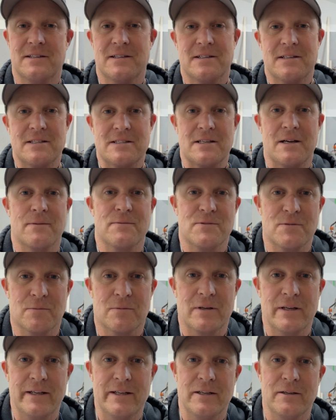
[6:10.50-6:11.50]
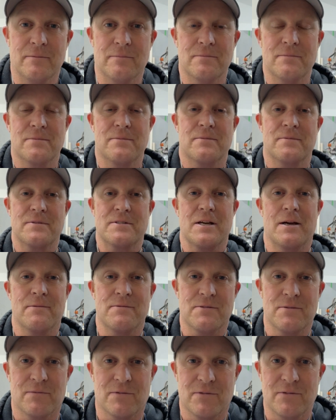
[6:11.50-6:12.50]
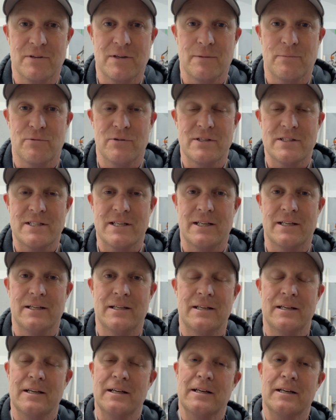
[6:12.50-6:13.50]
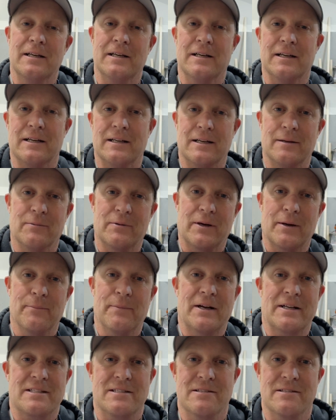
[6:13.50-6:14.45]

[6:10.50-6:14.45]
time for some cleanup, time for some 3D printing, and then we'll get back to